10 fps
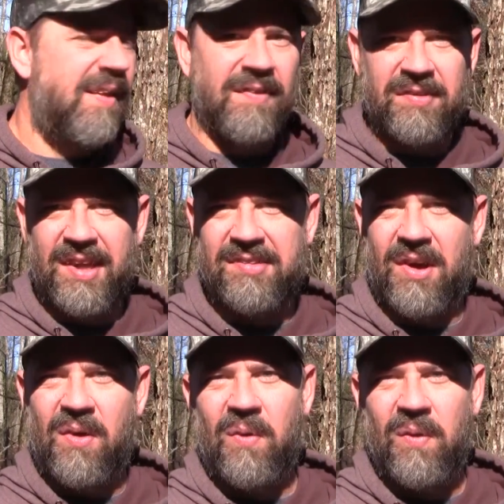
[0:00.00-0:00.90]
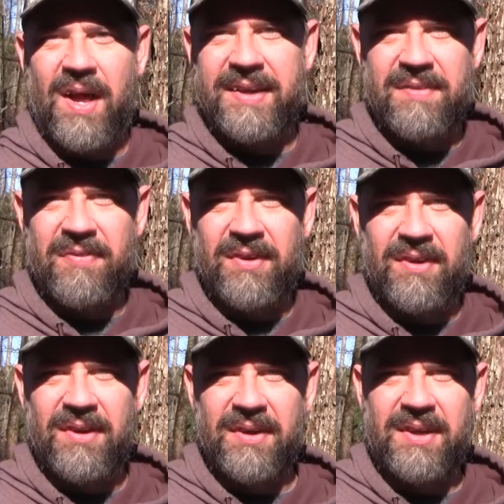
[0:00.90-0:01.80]
this has a whole lot different
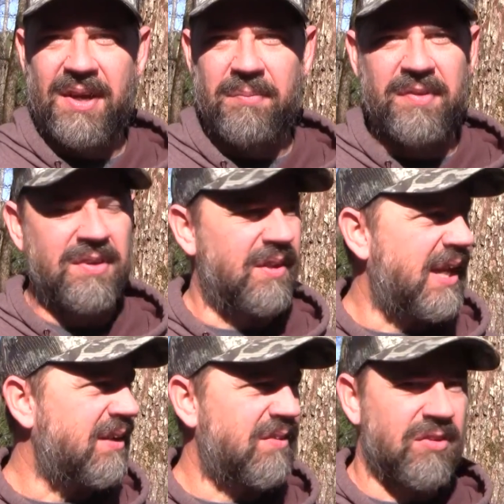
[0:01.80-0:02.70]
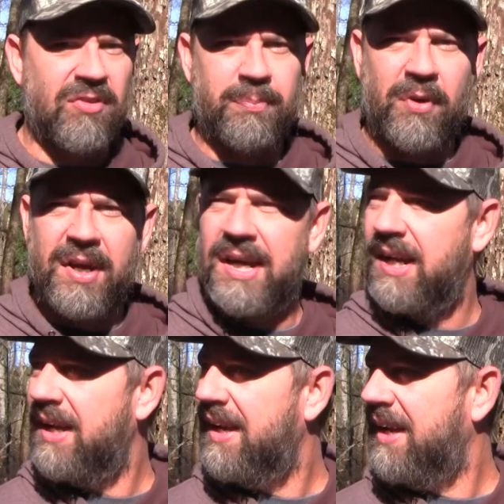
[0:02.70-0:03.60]
look come late this
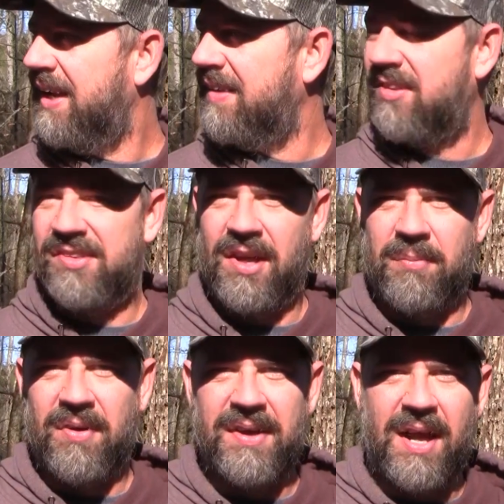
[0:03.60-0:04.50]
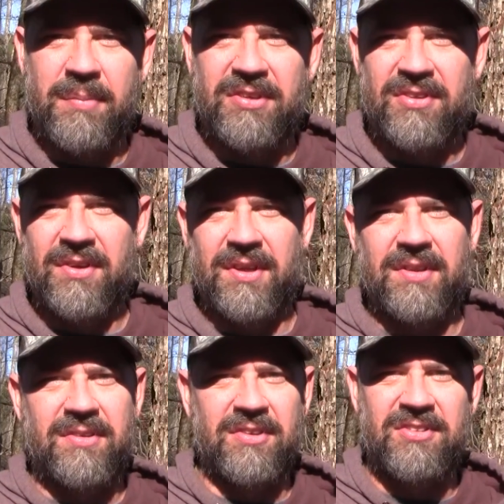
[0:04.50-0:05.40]
spring and this summer, and I'll be sure
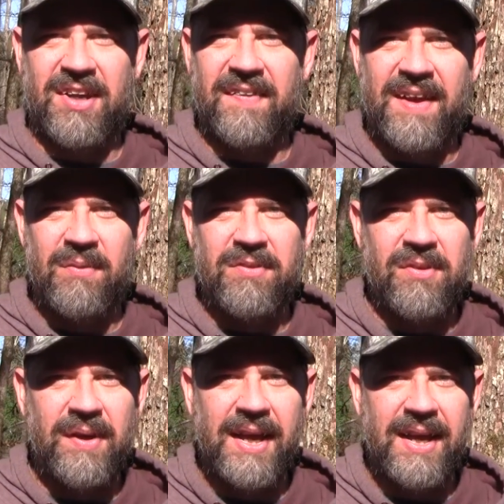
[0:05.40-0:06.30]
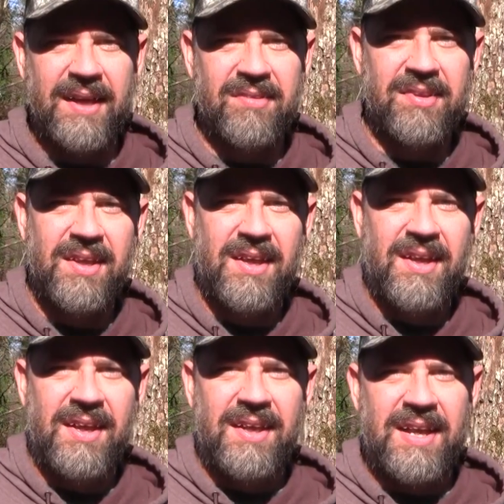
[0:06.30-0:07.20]
to share that with you guys.
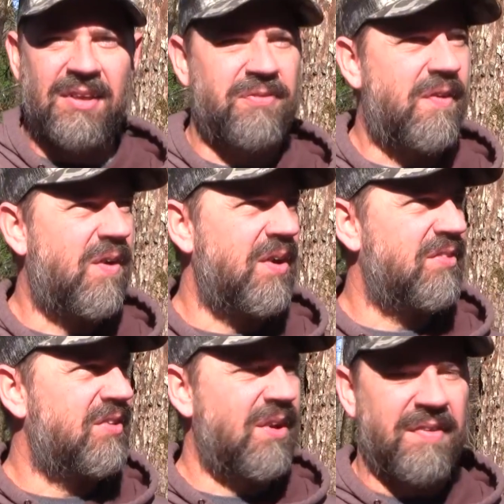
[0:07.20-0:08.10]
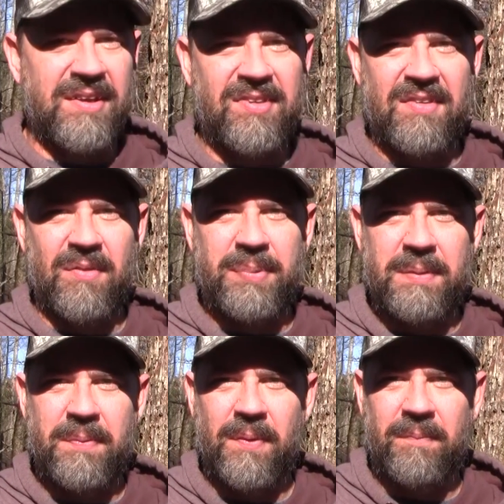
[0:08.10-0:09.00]
Now, as far as, you know, I've had several
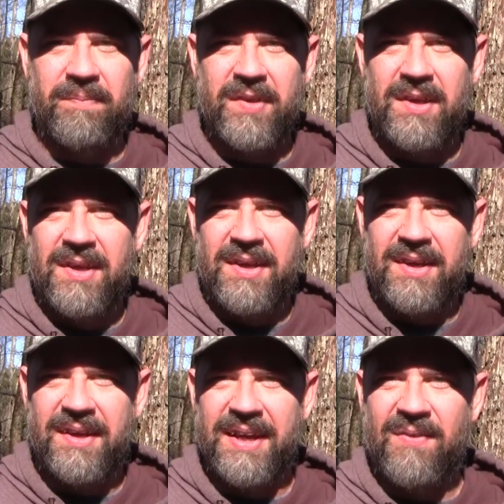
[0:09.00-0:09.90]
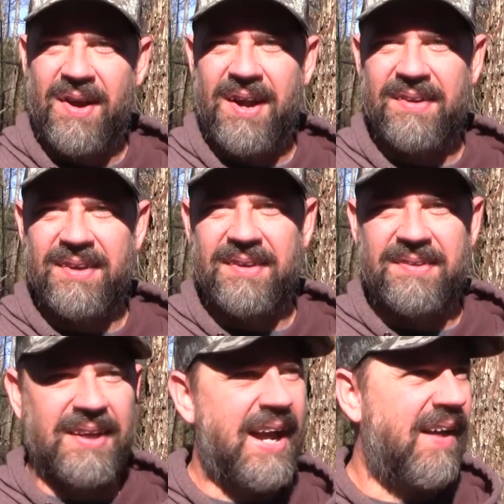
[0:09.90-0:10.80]
people inquire
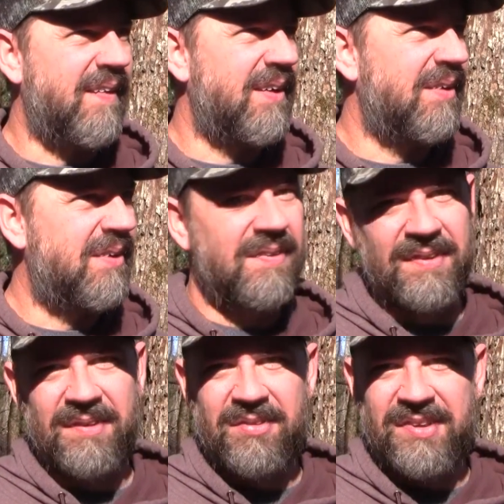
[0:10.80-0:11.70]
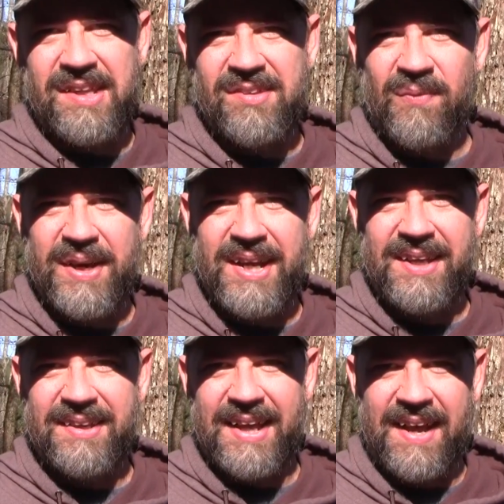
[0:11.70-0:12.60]
to how the season
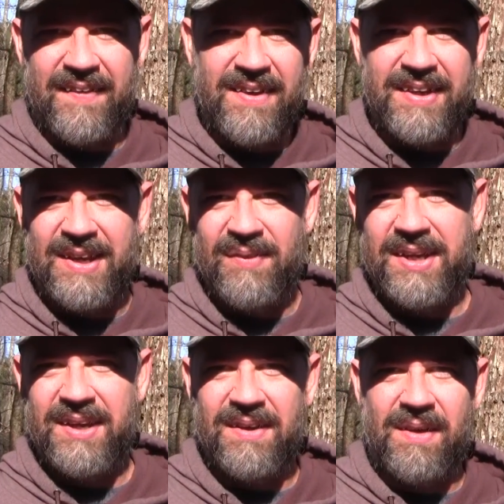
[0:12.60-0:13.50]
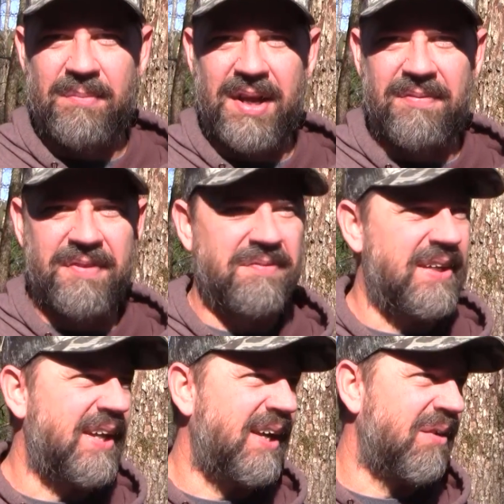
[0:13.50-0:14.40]
went, to how the hunting went here on my
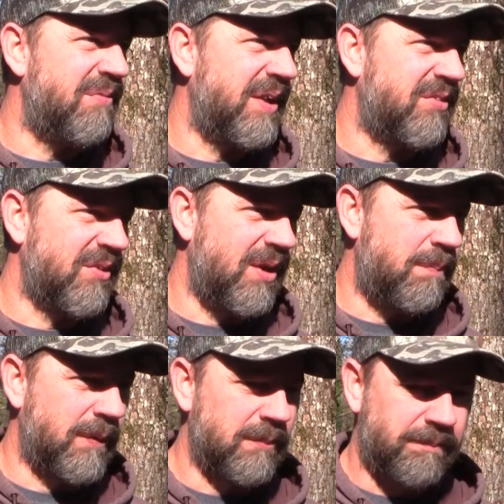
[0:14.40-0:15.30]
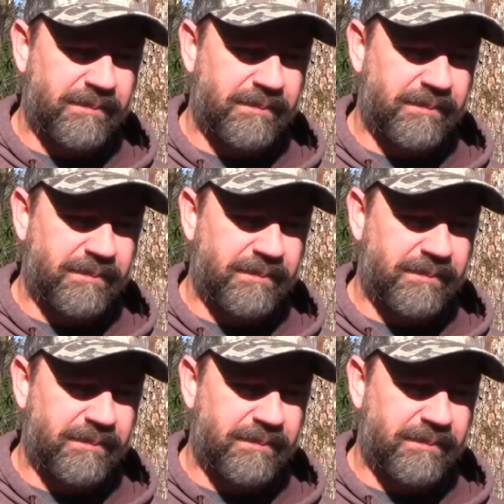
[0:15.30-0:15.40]
15-acre fixer-upper,